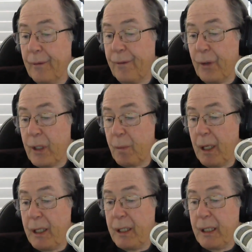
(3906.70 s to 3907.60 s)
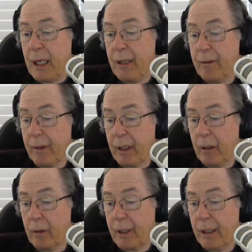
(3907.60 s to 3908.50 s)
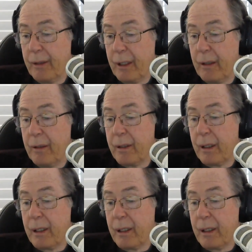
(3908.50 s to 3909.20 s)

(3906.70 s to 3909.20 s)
First place is 100 gold kotos.